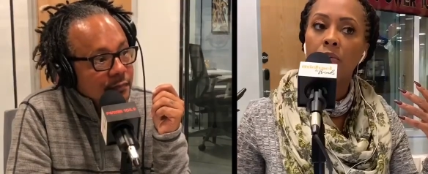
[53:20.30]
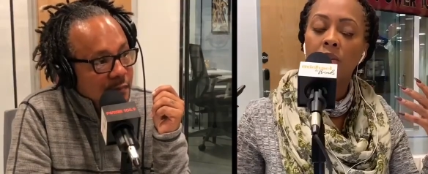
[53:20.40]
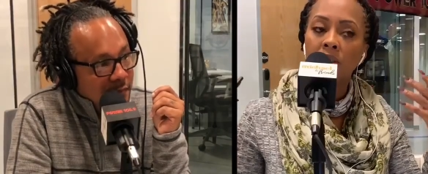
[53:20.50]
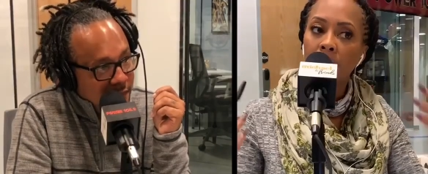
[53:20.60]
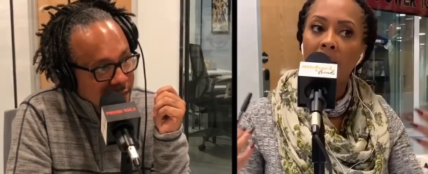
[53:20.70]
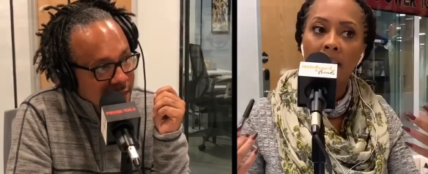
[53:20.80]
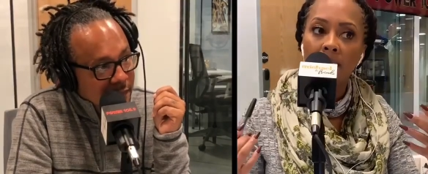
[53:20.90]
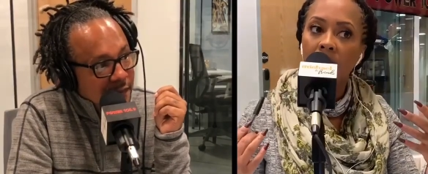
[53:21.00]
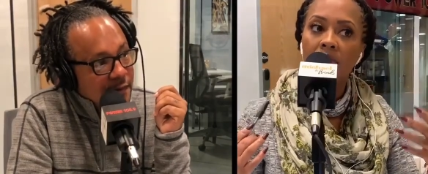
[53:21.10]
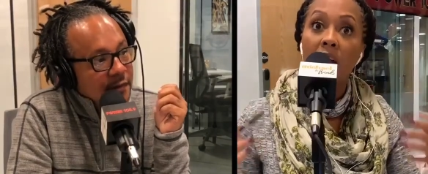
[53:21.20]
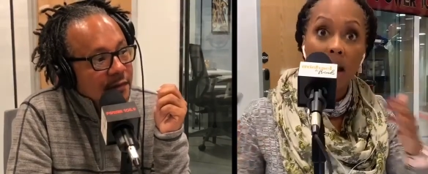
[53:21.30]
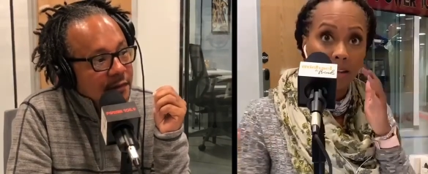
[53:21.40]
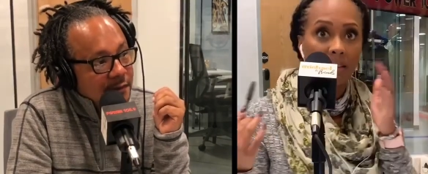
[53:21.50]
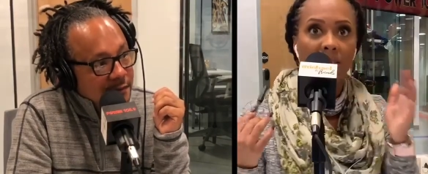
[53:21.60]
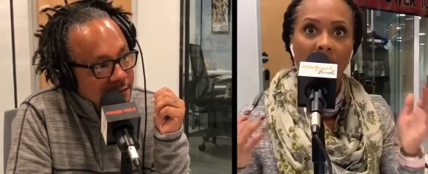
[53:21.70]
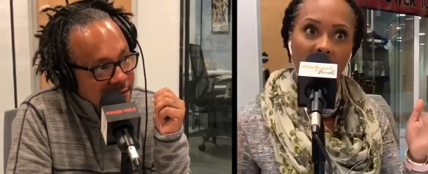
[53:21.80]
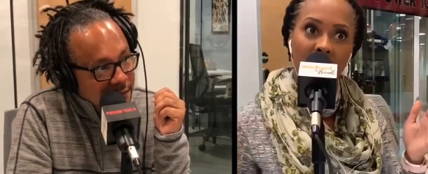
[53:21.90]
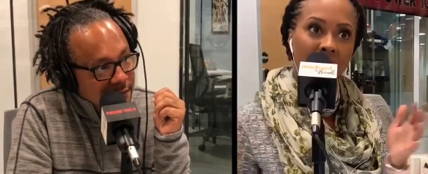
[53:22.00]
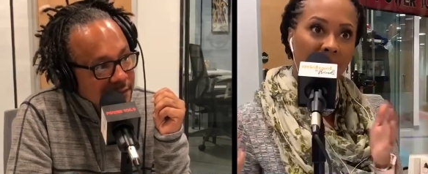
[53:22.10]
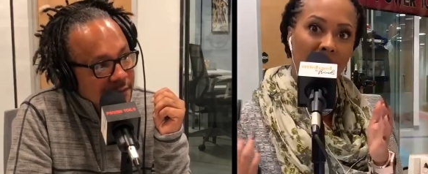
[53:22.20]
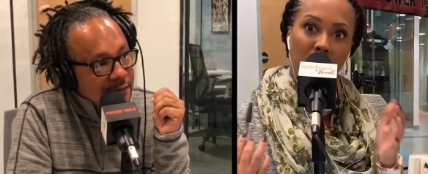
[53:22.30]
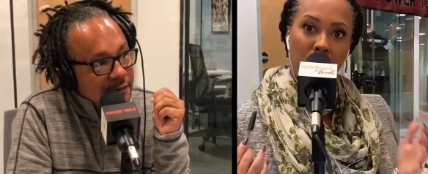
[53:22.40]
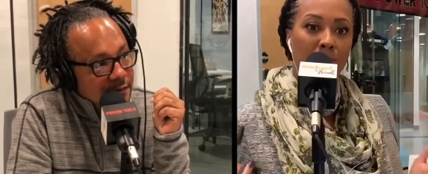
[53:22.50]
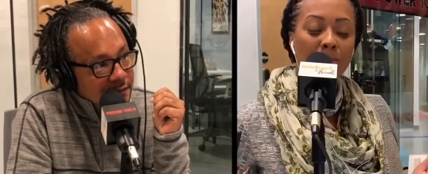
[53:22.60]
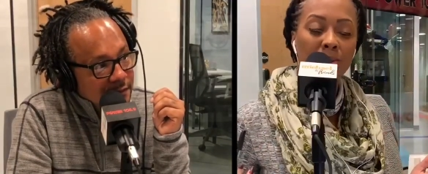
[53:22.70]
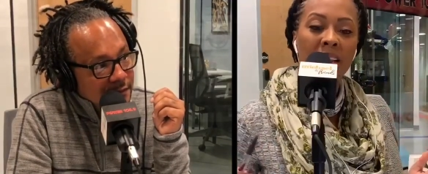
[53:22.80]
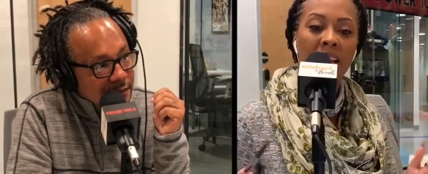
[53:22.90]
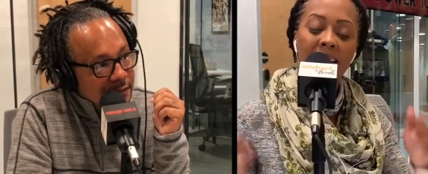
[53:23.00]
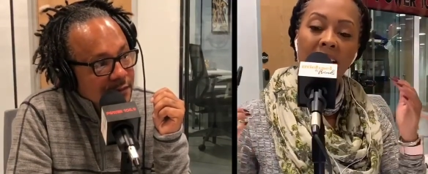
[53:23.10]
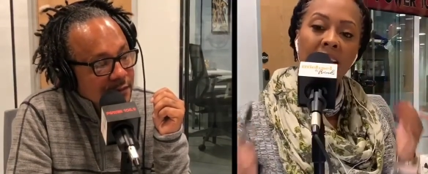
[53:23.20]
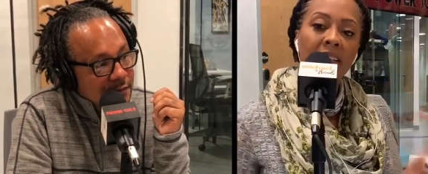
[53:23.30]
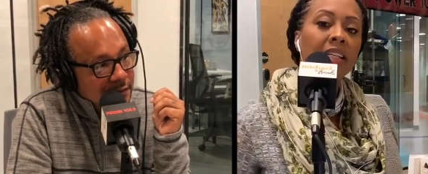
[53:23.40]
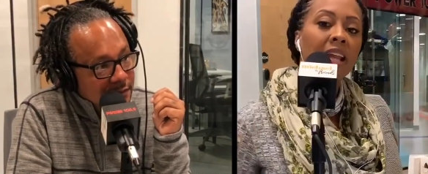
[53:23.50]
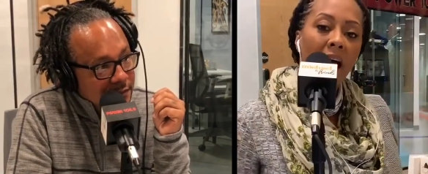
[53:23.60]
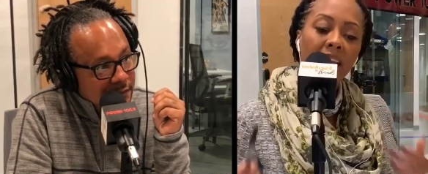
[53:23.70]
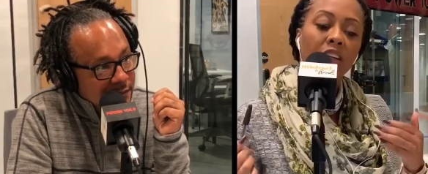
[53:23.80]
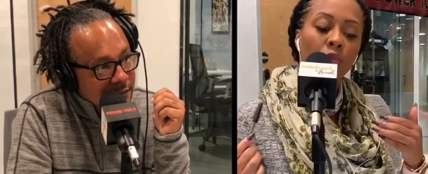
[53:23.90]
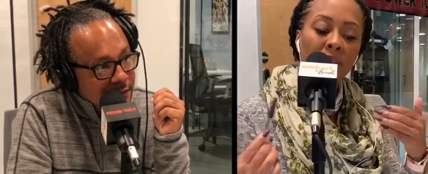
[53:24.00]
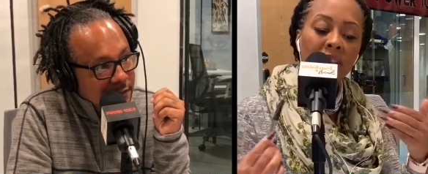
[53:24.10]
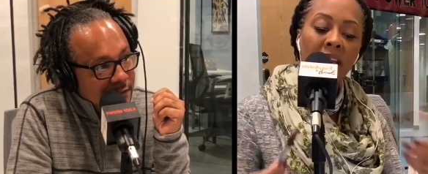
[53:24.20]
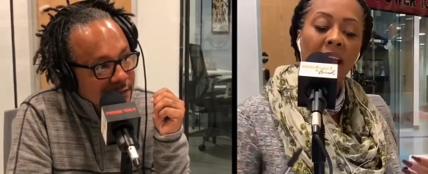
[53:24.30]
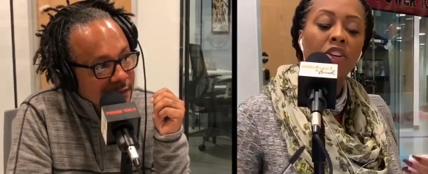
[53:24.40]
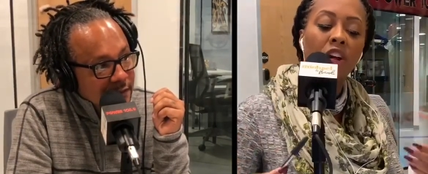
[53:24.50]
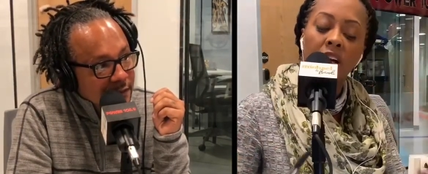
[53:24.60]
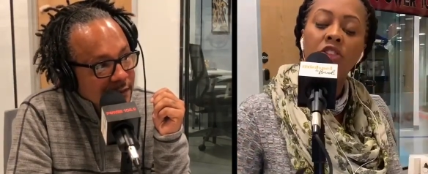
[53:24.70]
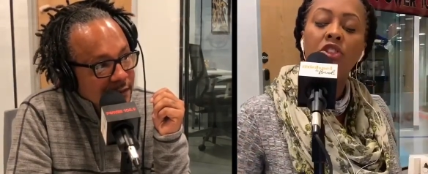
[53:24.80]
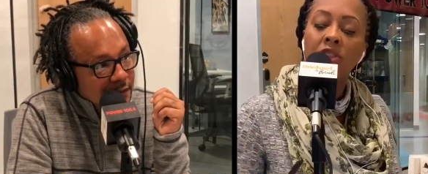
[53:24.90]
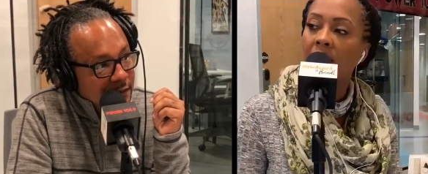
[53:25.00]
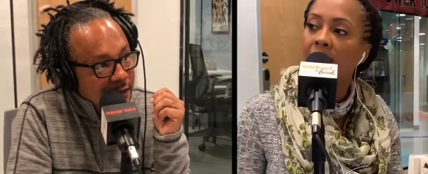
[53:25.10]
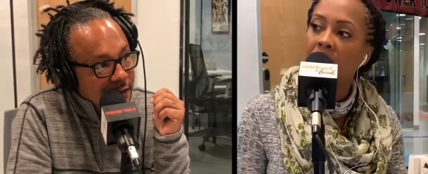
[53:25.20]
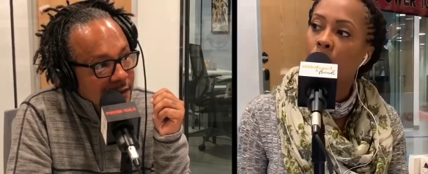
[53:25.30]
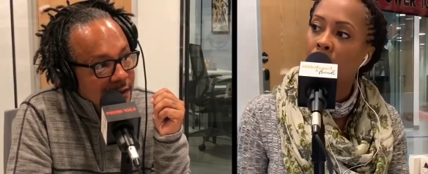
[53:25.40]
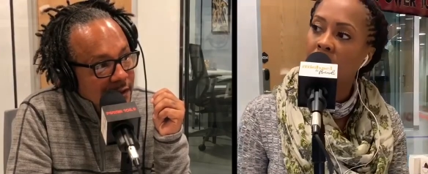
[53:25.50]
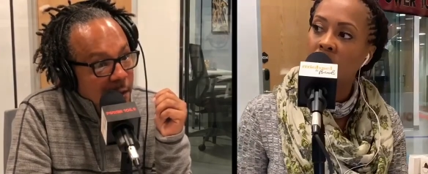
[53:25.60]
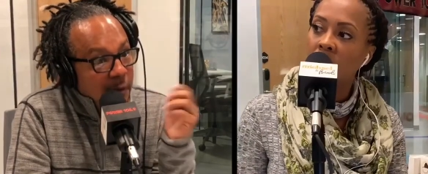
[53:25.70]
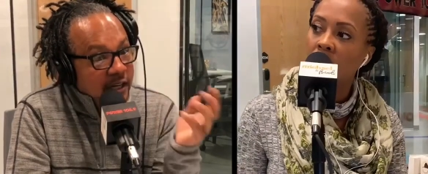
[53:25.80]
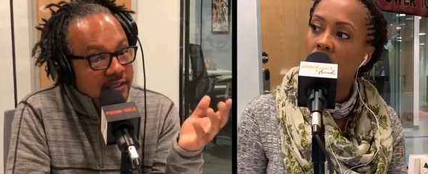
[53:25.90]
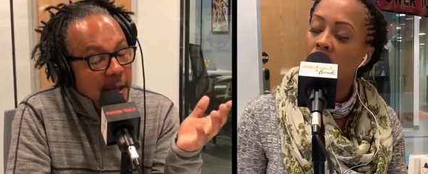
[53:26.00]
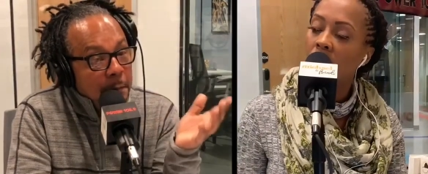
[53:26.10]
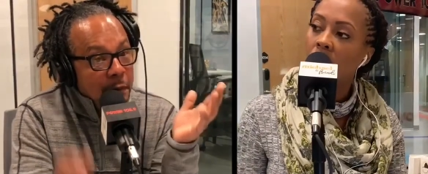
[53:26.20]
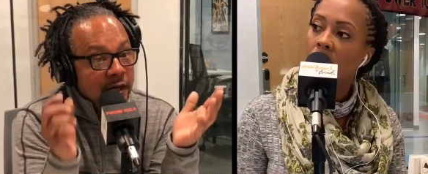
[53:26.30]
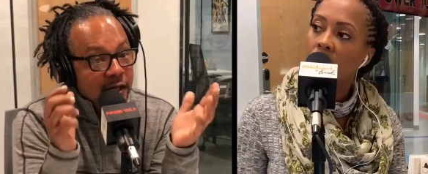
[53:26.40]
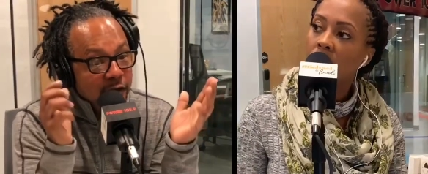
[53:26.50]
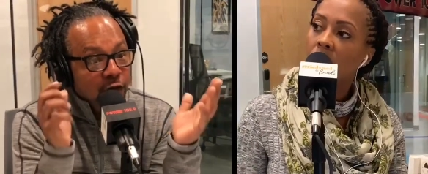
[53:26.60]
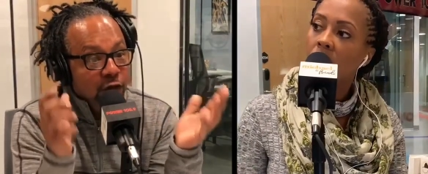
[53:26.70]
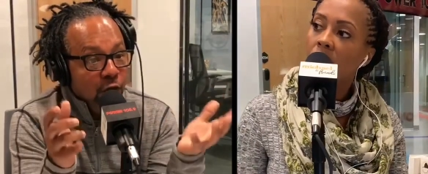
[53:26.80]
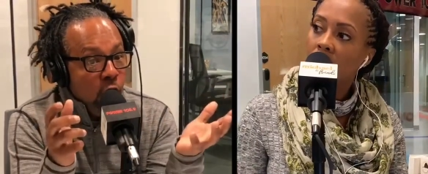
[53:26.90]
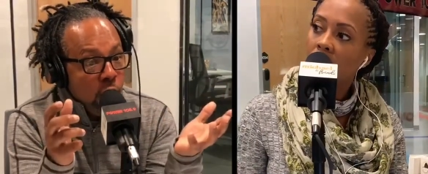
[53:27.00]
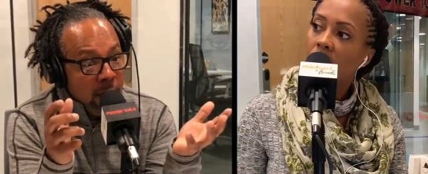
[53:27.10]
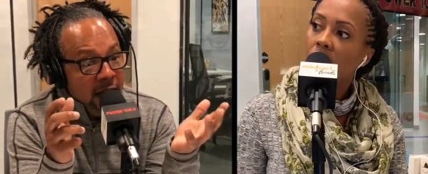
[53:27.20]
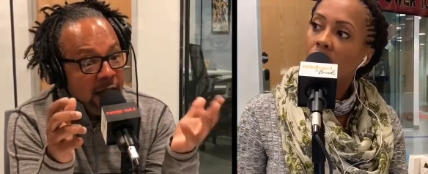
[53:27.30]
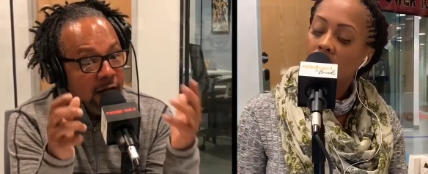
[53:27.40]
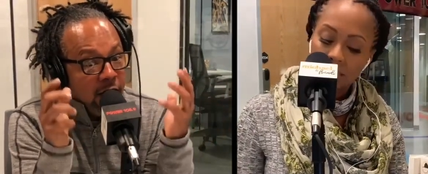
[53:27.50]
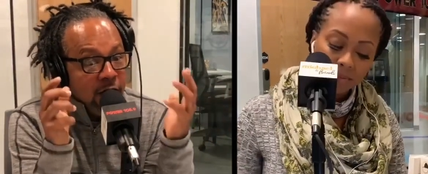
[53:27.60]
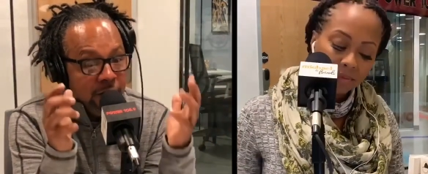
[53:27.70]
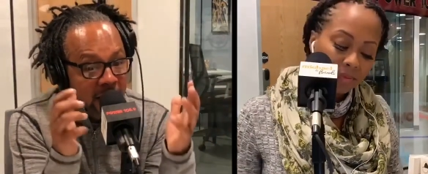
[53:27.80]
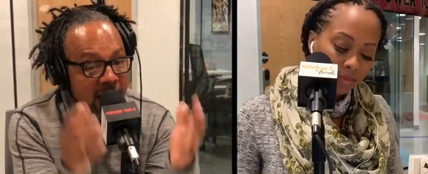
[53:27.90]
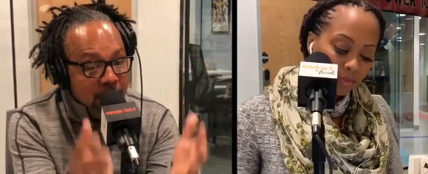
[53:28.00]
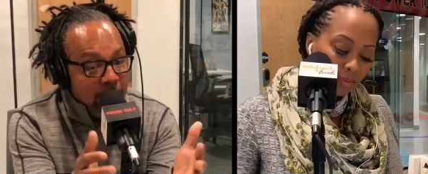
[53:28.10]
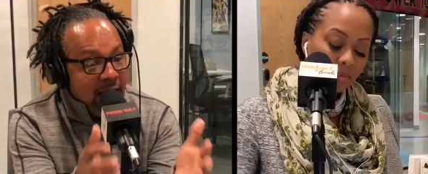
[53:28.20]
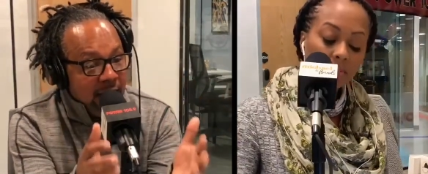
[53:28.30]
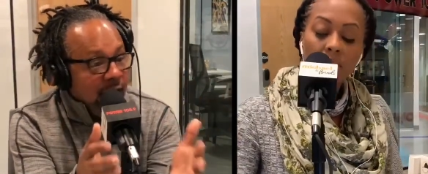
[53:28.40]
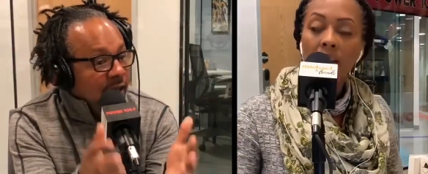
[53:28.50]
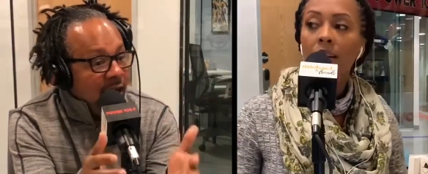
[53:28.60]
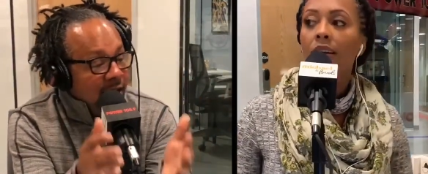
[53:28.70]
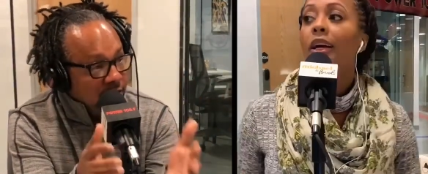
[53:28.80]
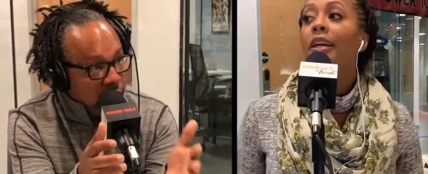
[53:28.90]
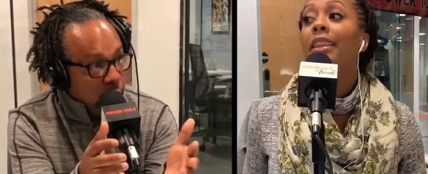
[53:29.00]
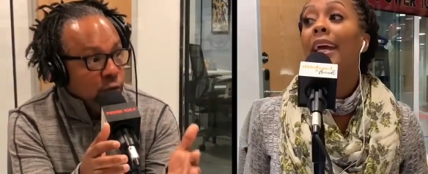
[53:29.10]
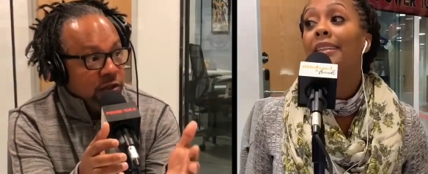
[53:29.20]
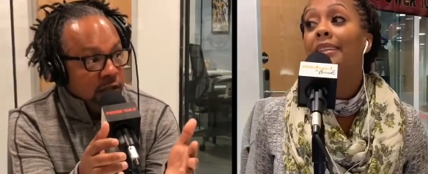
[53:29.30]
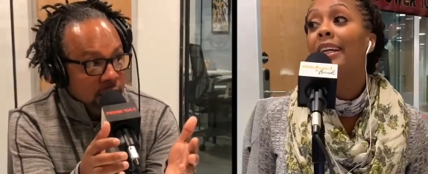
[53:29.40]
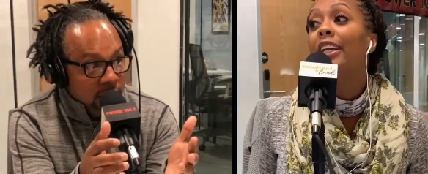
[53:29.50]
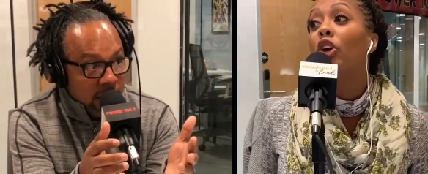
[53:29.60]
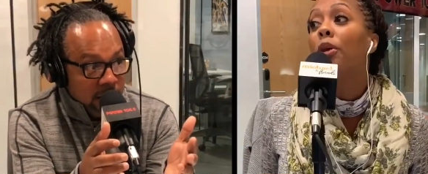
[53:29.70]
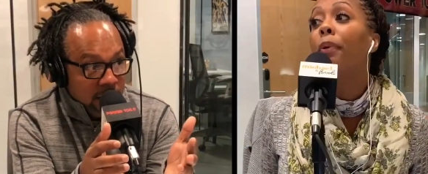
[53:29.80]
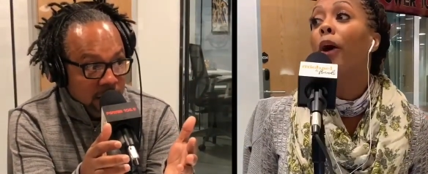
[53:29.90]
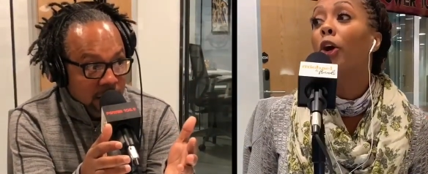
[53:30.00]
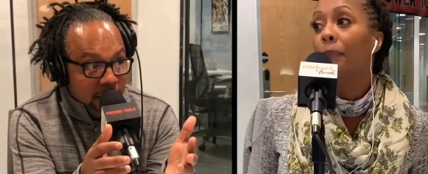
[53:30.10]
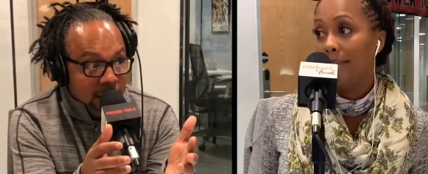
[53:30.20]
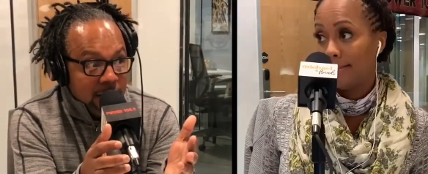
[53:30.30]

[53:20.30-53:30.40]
Speaker 1: some kind of cognitive issues that could not retain or understand that question? Because
Speaker 2: they put it in the format of it being in a constitution. They did
Speaker 1: it on purpose.